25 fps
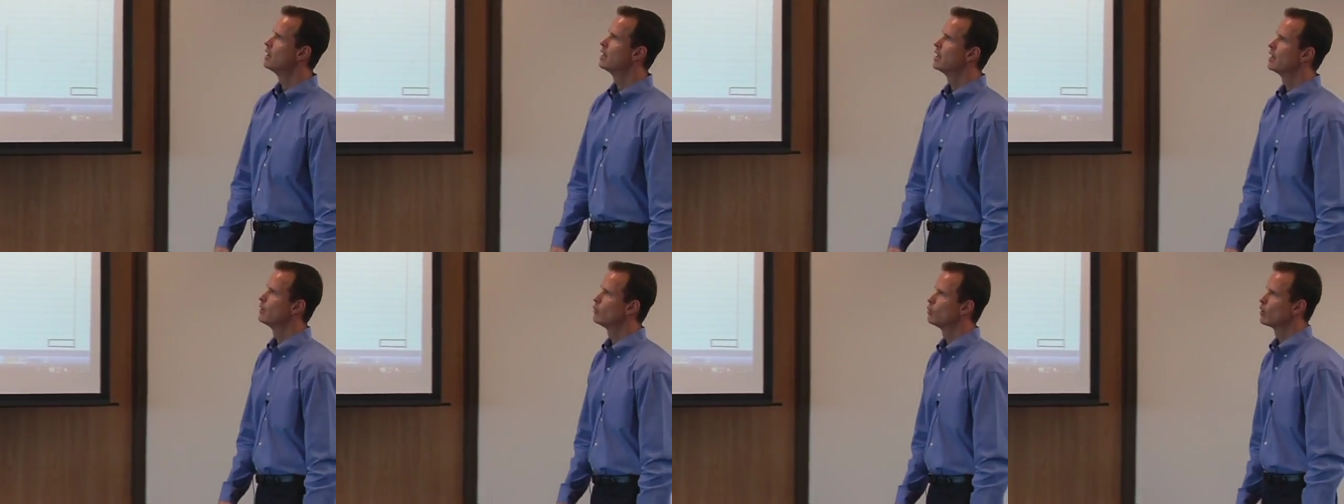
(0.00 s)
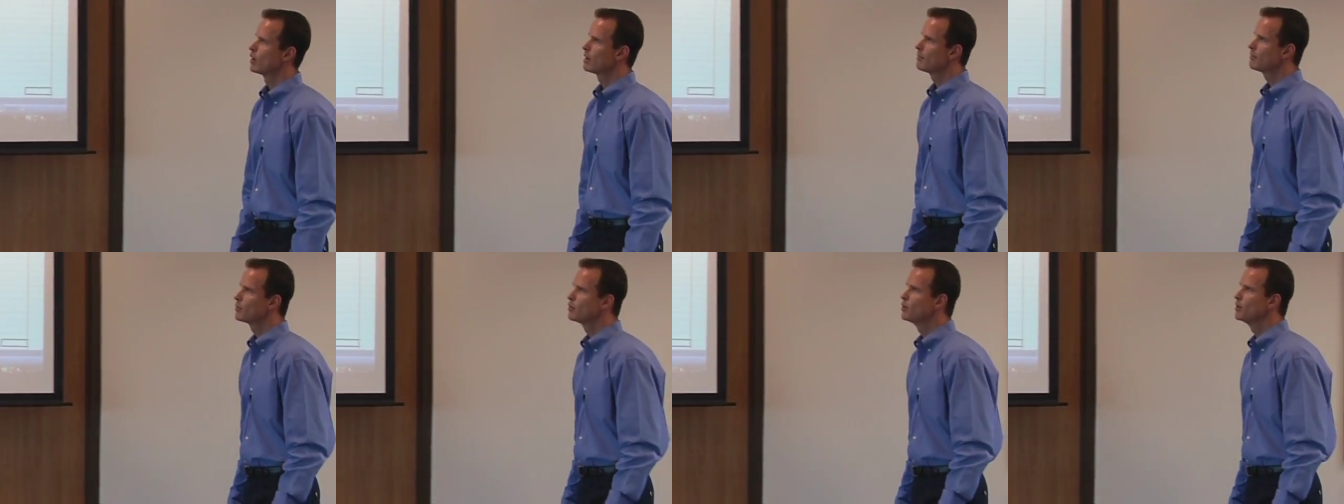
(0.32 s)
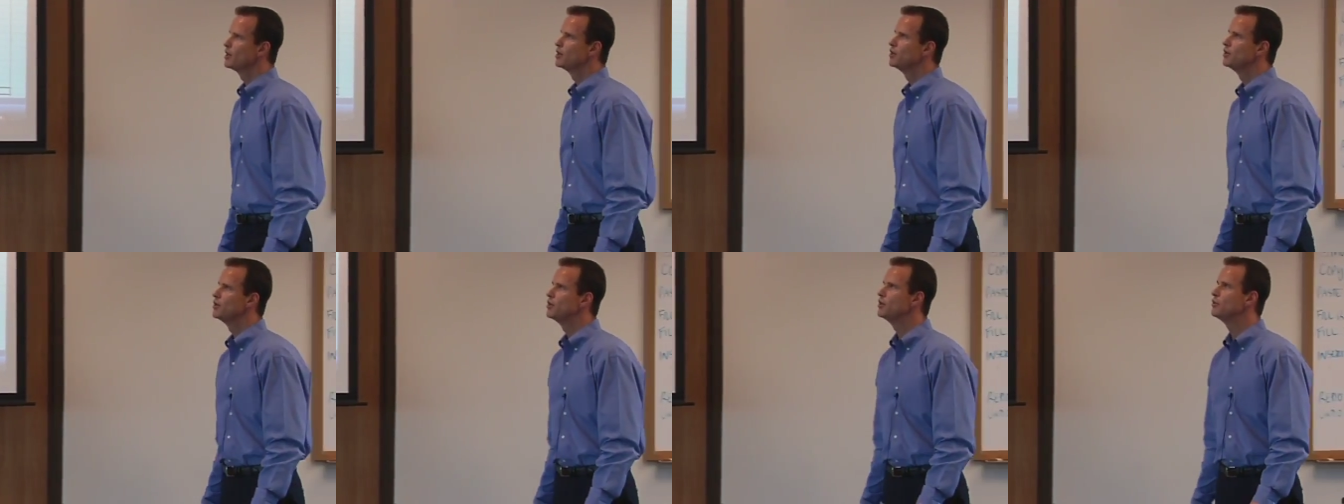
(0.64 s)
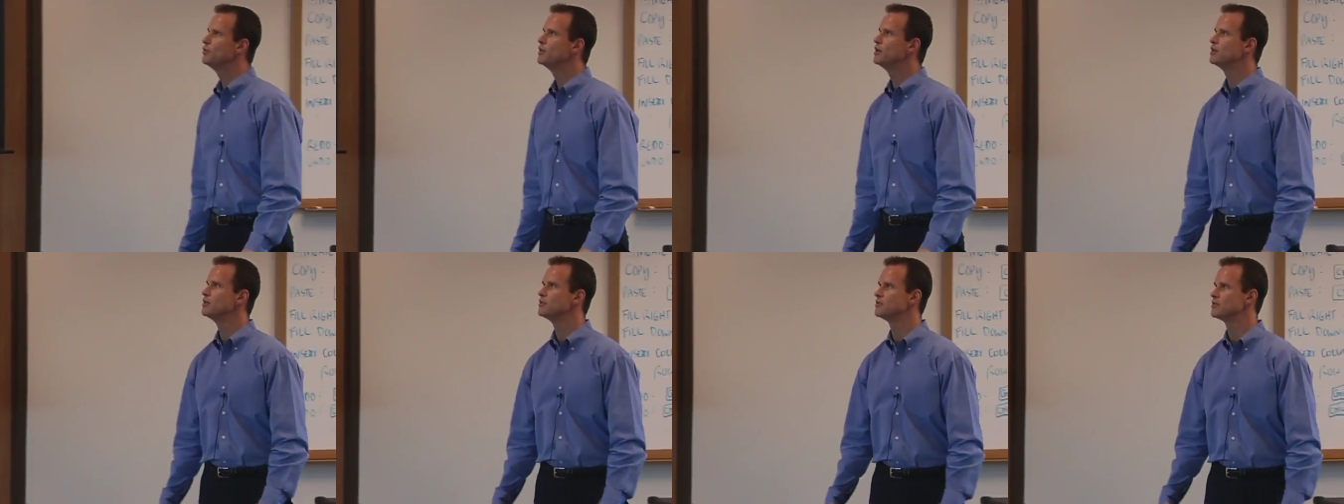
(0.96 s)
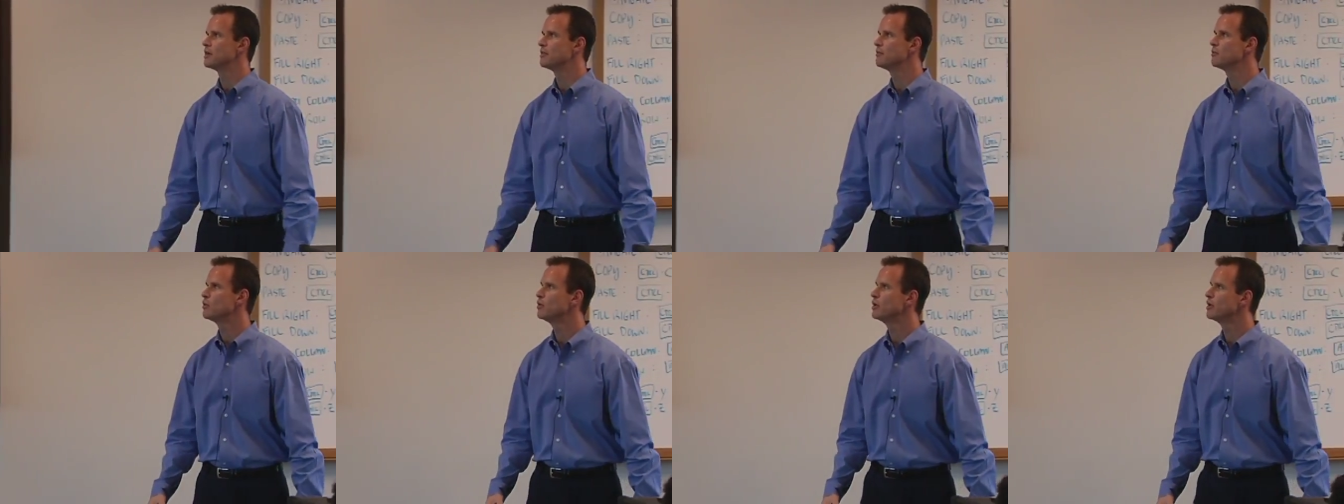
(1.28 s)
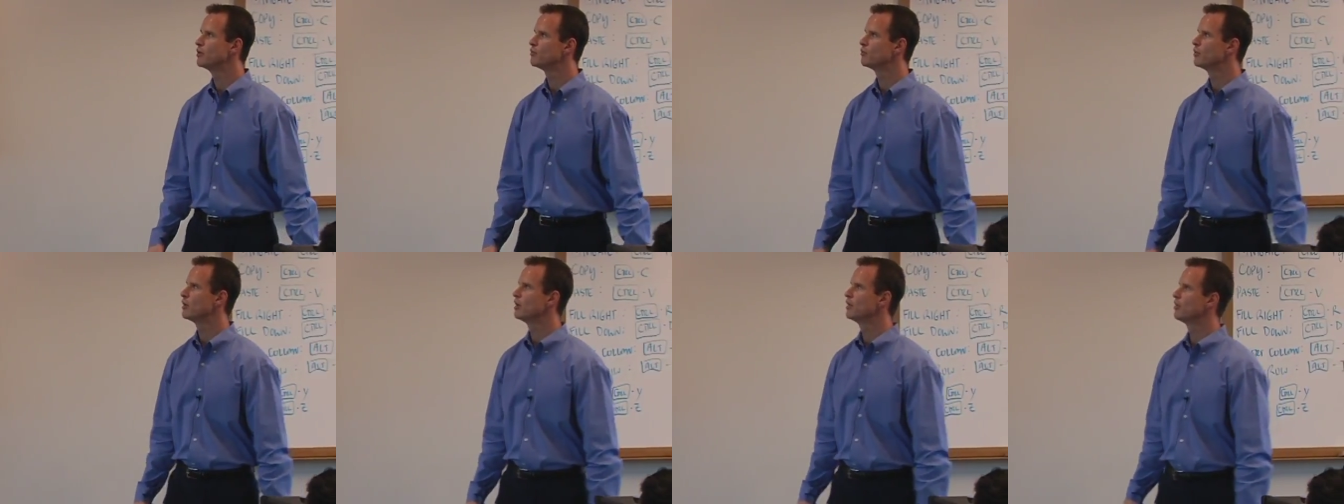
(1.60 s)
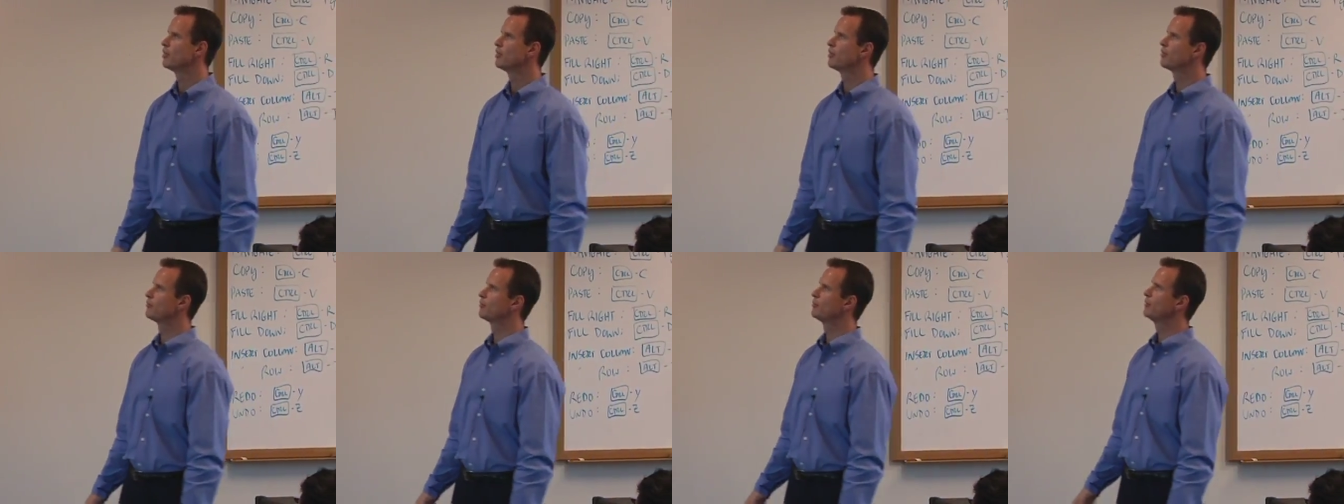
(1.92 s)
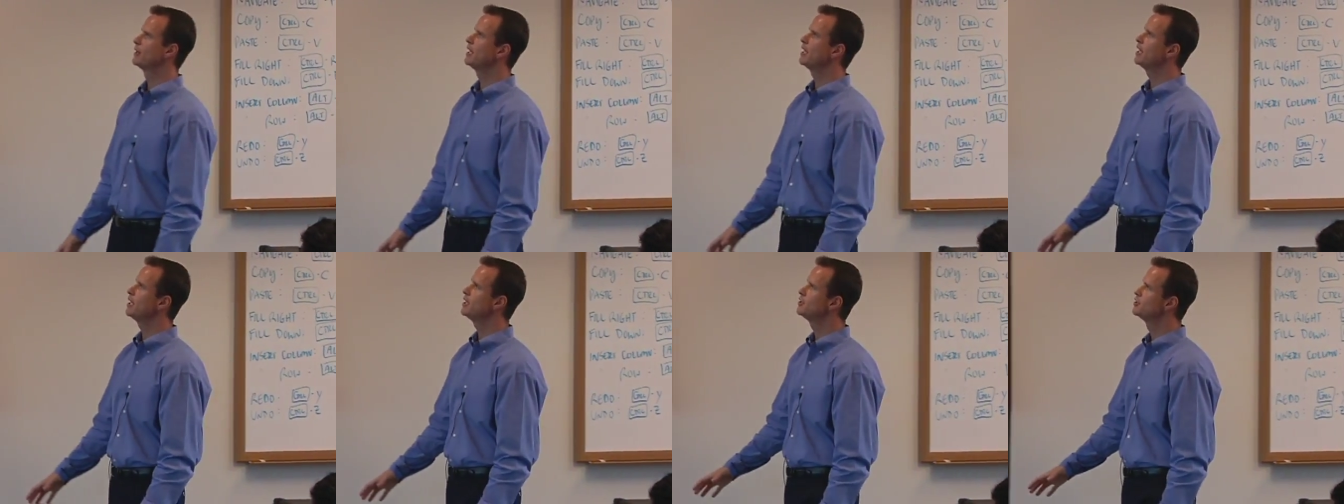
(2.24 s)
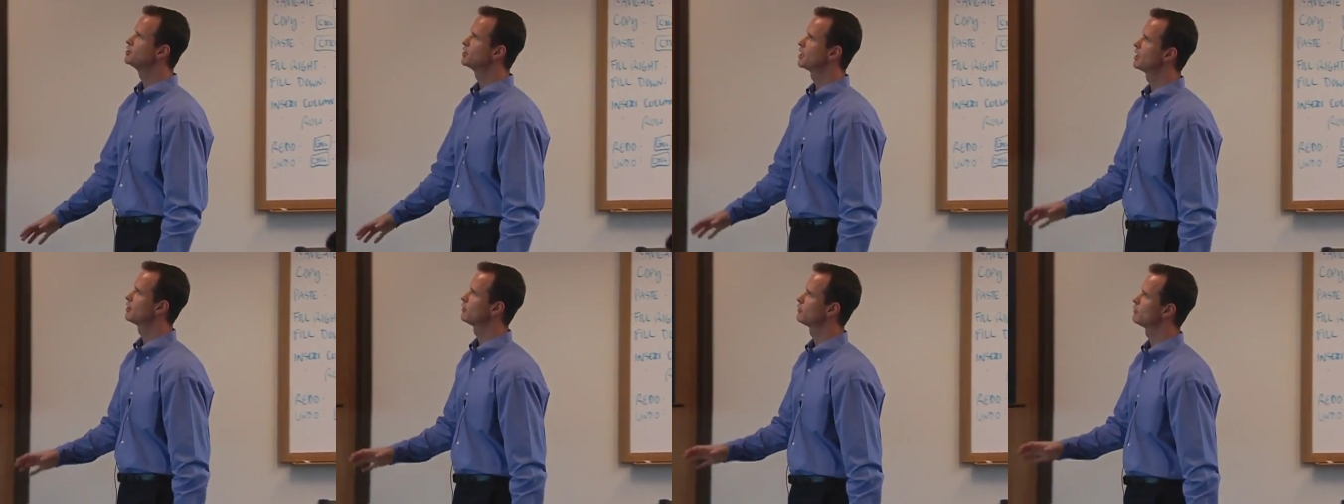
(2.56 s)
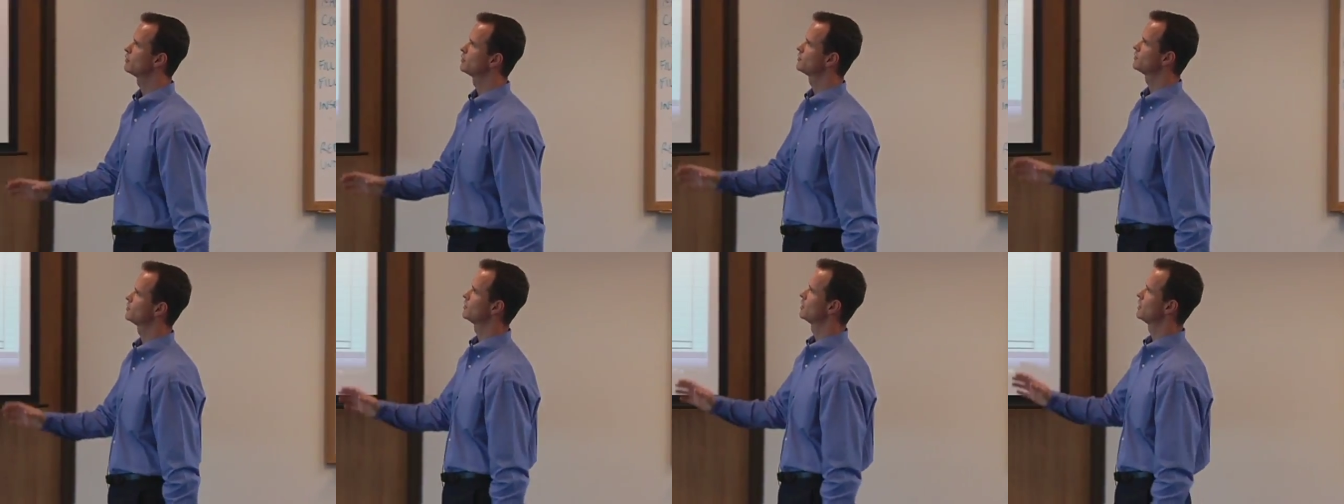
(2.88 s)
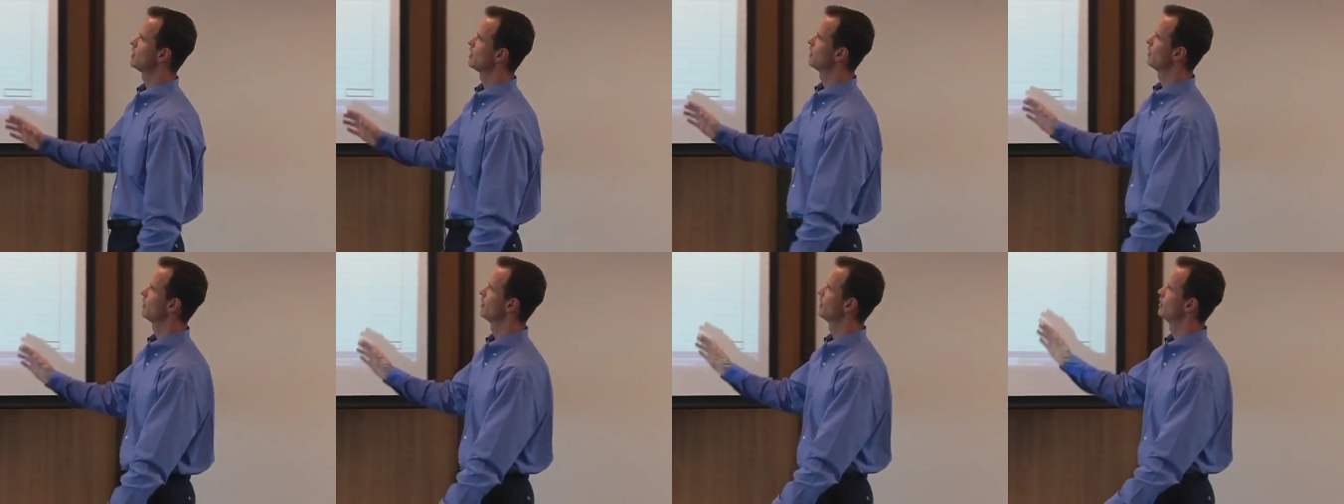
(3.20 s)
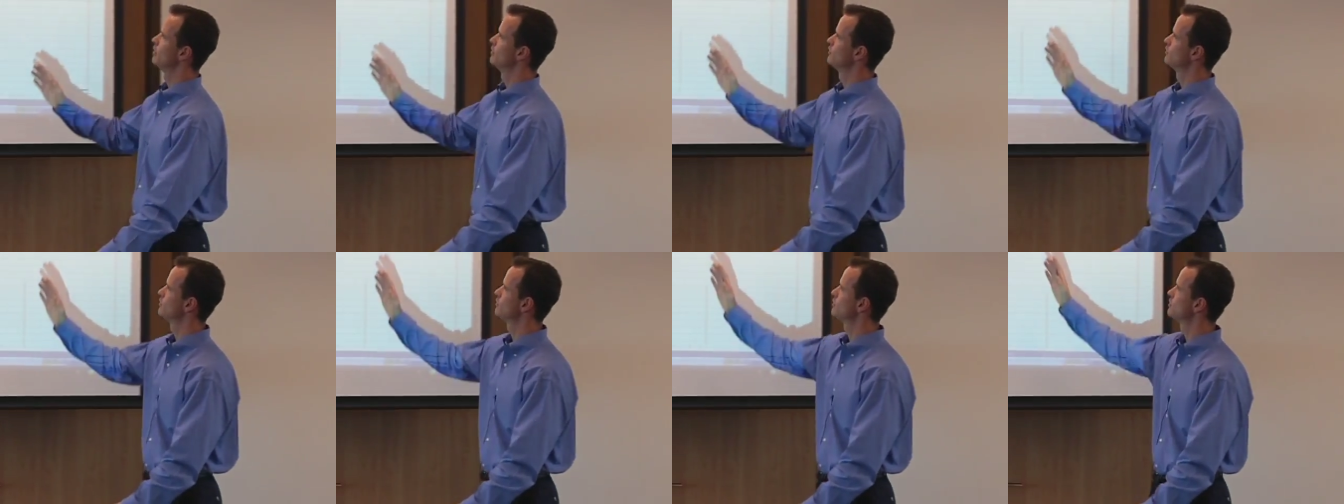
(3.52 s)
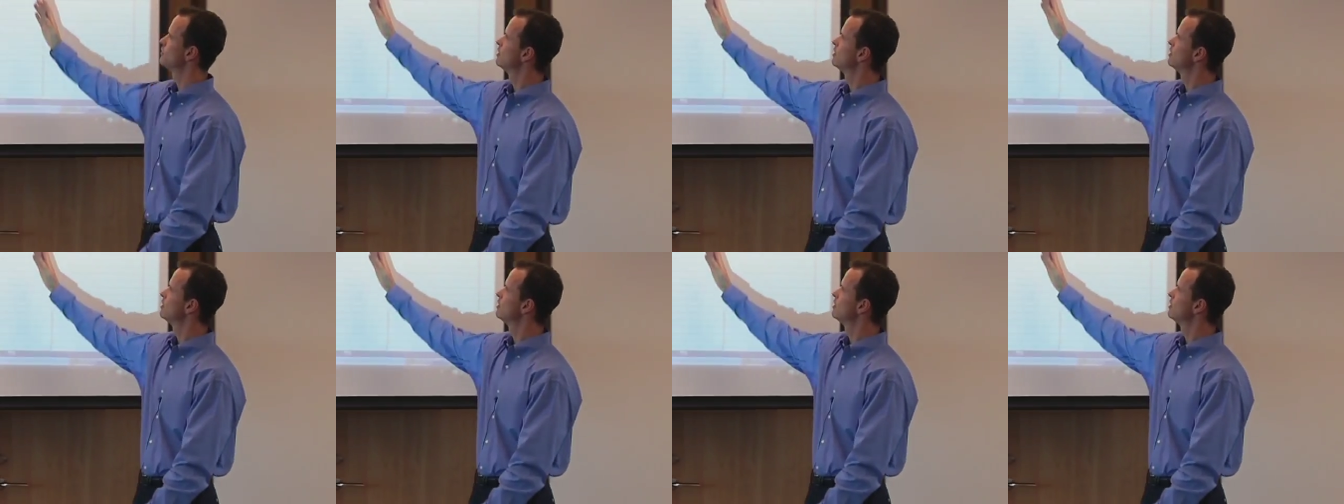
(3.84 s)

And what I'm going to do here is I'm going to run three general scenarios